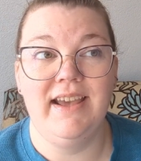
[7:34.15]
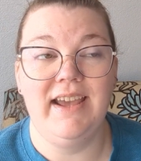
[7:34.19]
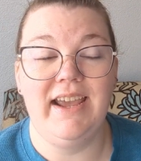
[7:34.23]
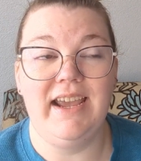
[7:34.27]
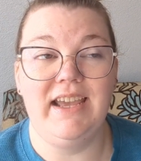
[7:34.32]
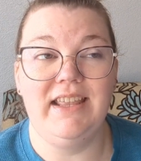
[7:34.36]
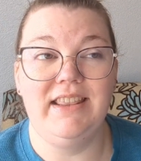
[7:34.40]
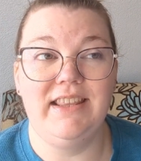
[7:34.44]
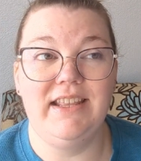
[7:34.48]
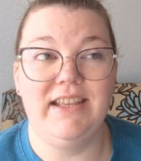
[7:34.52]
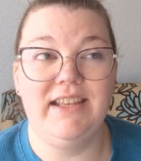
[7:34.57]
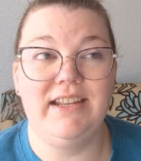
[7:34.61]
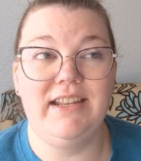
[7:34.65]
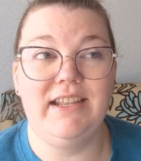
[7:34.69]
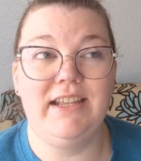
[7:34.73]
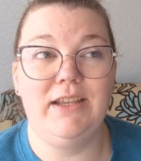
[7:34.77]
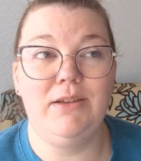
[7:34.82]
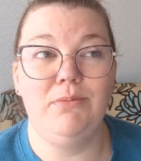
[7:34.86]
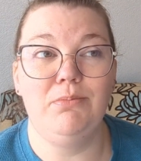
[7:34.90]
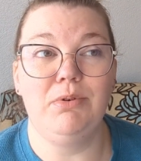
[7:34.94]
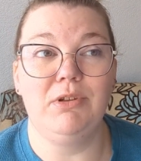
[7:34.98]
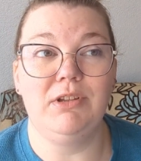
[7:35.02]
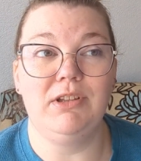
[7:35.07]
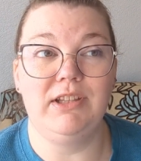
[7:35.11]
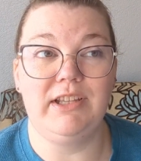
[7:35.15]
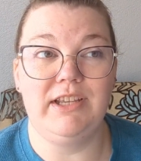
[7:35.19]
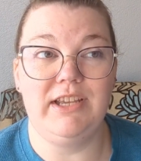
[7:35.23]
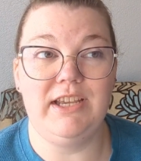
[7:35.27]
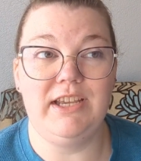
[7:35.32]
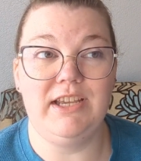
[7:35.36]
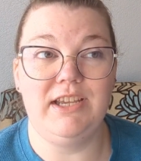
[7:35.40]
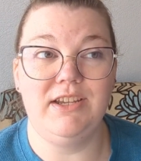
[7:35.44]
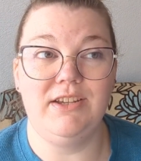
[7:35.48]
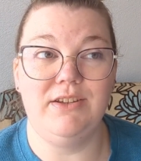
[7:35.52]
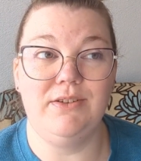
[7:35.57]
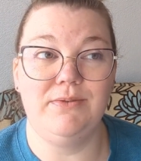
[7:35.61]
And then he
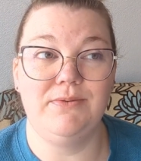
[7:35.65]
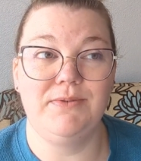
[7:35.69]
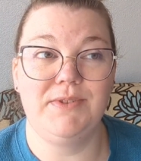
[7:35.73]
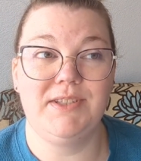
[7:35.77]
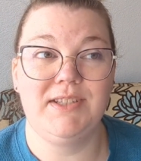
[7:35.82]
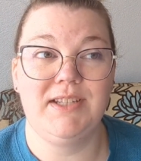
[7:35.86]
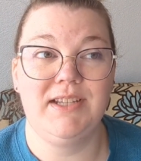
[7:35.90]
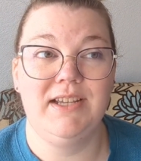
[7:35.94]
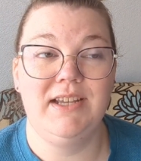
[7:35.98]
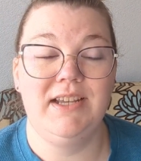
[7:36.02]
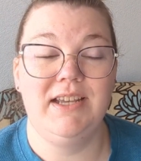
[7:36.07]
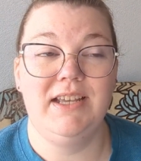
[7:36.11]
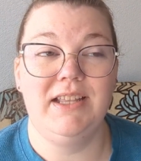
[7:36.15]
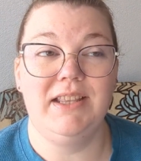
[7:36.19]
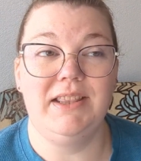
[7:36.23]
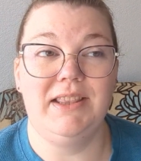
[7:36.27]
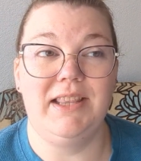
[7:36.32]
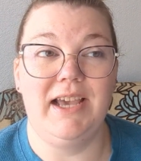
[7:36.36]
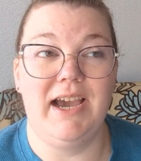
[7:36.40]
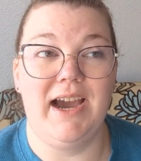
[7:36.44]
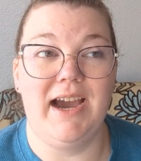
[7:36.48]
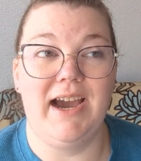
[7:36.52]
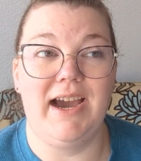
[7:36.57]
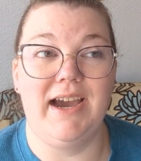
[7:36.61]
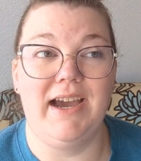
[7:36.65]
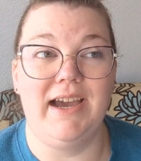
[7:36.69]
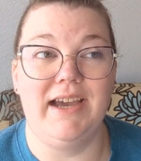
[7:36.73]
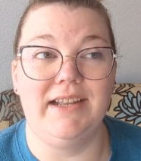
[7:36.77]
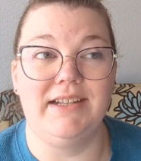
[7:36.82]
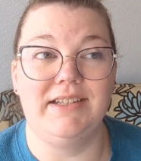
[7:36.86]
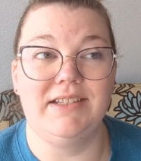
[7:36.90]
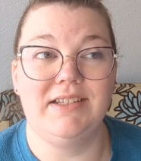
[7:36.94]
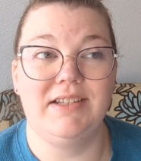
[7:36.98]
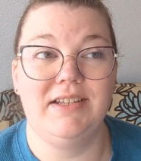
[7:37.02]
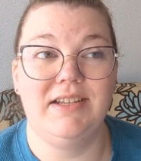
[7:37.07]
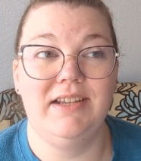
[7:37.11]
believes
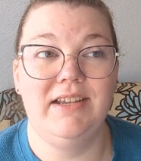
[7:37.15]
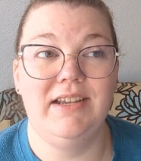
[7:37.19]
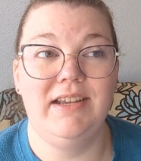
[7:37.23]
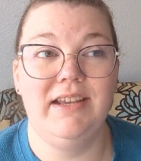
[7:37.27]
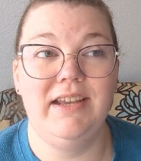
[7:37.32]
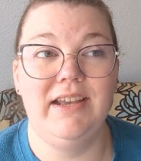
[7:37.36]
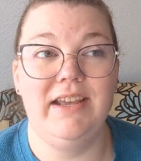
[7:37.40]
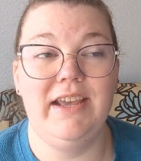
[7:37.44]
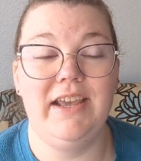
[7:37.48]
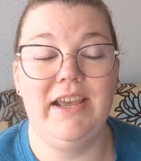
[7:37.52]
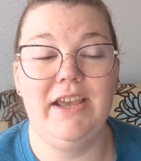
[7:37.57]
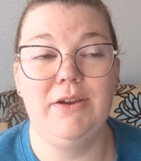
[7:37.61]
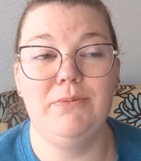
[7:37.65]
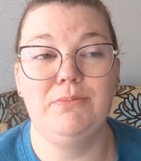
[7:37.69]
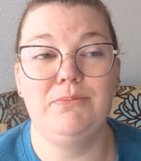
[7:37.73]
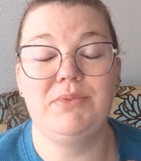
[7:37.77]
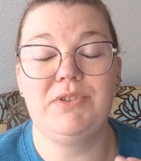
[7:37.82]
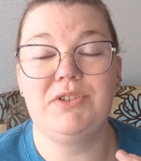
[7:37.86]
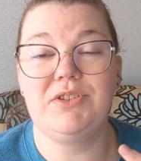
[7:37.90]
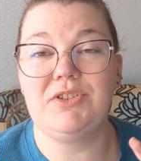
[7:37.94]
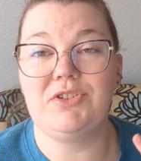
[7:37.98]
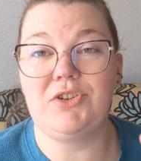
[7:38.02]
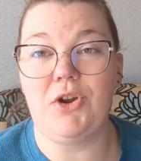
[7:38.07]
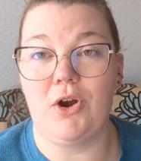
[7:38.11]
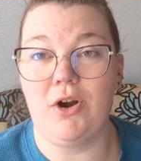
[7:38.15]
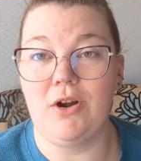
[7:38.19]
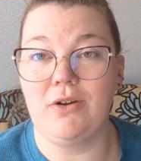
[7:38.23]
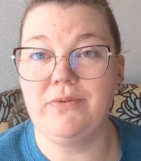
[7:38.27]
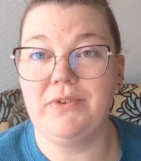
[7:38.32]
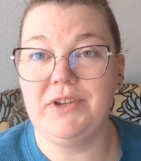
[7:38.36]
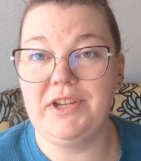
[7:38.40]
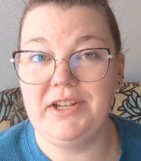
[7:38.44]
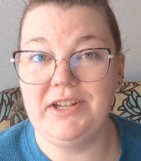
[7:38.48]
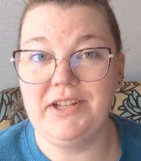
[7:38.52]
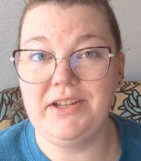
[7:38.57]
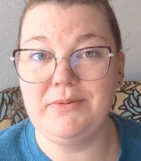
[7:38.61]
that him
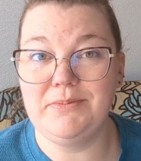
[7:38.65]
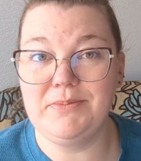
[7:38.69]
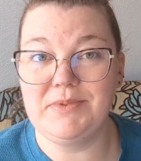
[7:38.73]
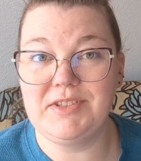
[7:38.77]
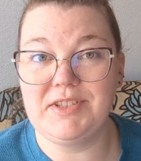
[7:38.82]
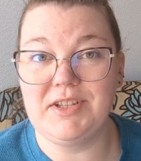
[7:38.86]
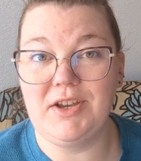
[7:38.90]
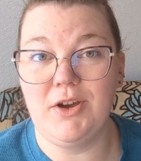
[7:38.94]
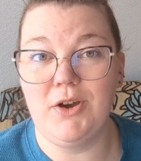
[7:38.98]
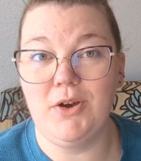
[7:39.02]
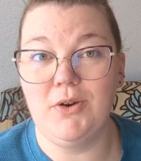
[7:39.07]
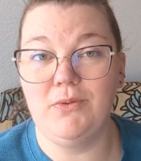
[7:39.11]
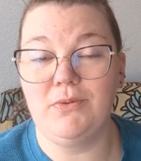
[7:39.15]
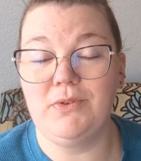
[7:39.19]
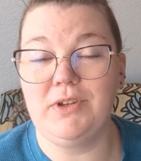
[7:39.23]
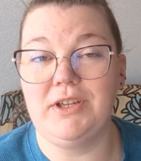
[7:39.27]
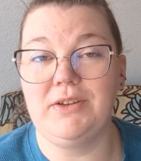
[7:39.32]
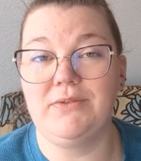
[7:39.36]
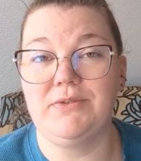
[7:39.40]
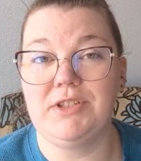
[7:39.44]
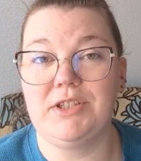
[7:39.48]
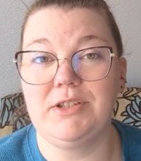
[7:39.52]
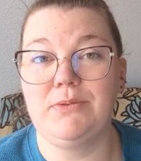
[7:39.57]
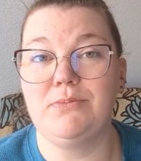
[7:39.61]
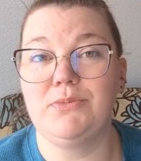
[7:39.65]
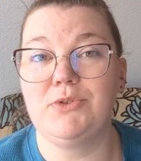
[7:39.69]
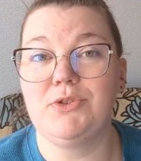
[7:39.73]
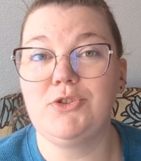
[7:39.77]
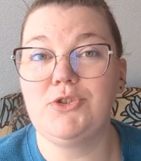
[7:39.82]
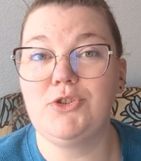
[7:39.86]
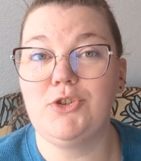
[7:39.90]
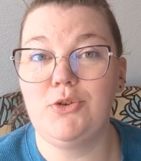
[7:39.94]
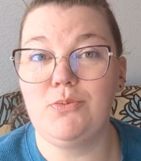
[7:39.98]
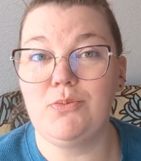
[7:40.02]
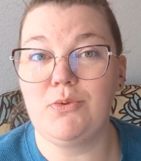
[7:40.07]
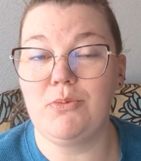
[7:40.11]
starving himself gives him
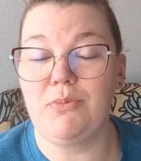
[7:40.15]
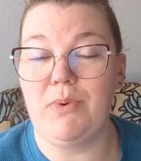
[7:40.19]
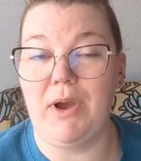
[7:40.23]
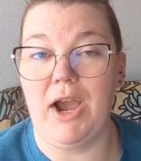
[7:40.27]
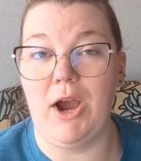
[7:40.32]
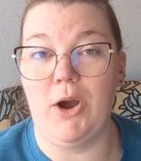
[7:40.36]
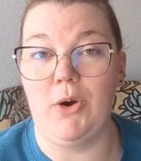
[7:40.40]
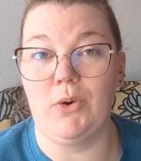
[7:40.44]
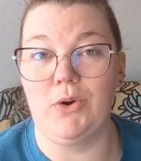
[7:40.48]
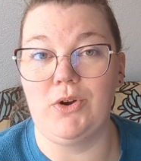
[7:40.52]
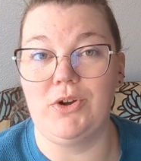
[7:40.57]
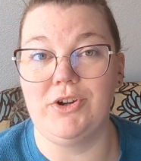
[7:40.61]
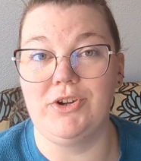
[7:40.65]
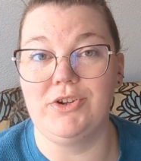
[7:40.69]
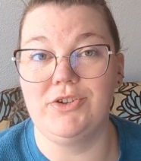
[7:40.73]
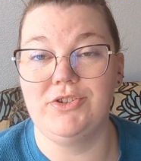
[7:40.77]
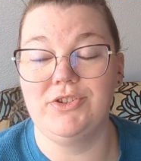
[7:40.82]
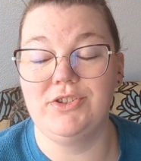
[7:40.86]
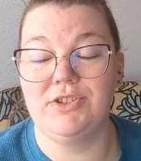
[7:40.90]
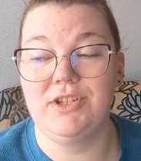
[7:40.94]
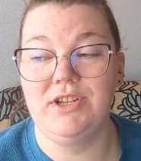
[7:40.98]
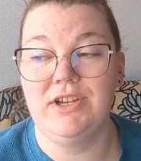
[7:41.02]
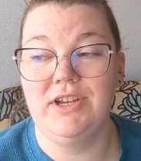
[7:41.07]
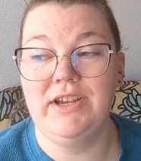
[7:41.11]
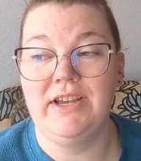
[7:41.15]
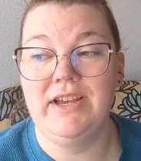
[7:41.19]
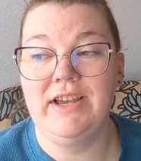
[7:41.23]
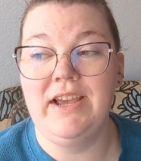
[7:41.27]
superpowers